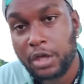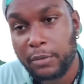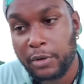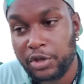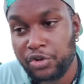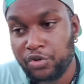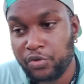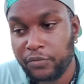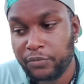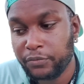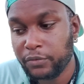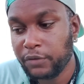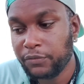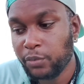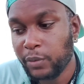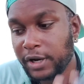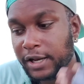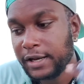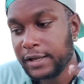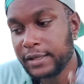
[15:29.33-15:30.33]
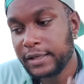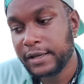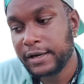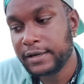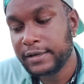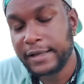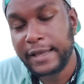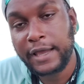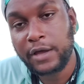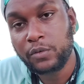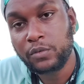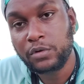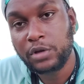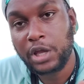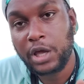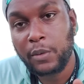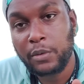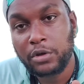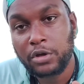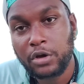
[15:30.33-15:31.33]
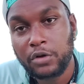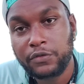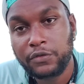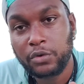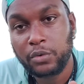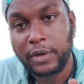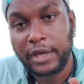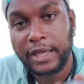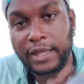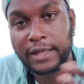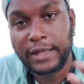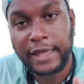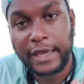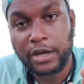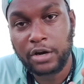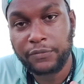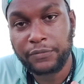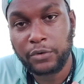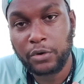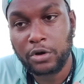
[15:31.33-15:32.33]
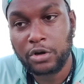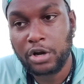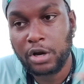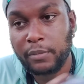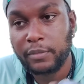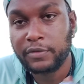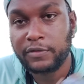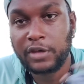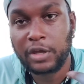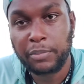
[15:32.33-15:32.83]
But if you wanted to get it down, I would go to a lighter fluorocarbon,